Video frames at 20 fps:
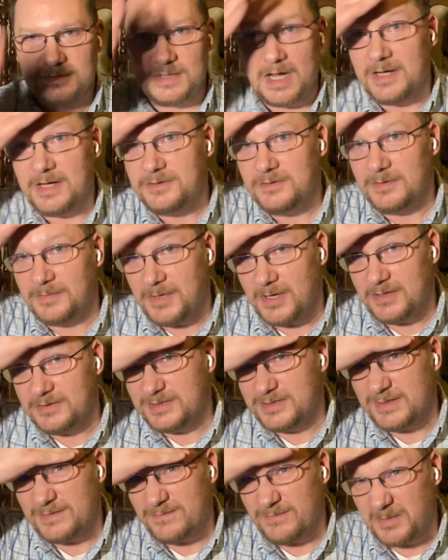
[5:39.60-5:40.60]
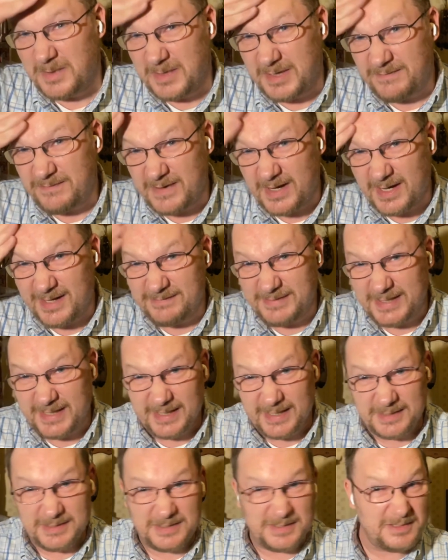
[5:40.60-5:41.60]
I do apologize for my 5
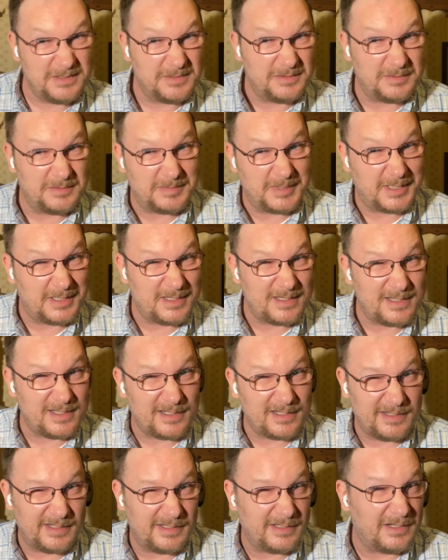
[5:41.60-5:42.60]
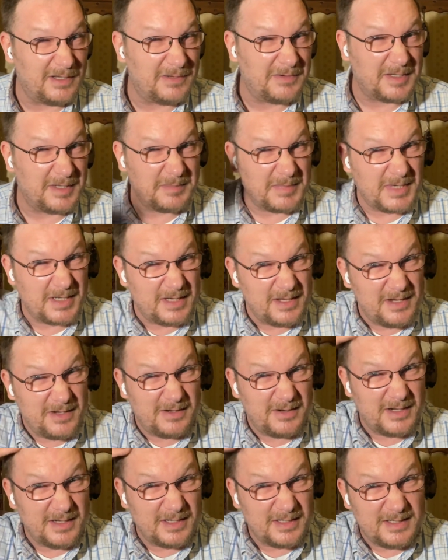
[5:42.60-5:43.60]
head too, because I did go get my
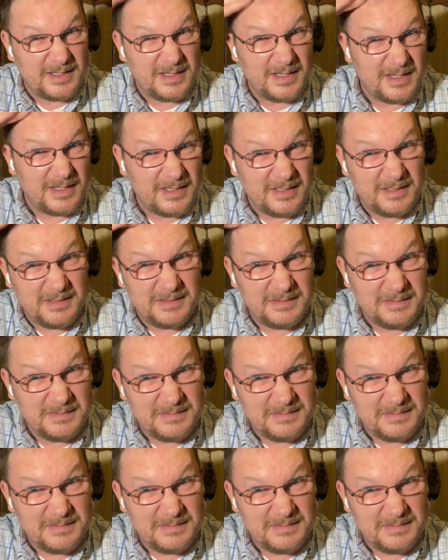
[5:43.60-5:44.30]
hair cut today.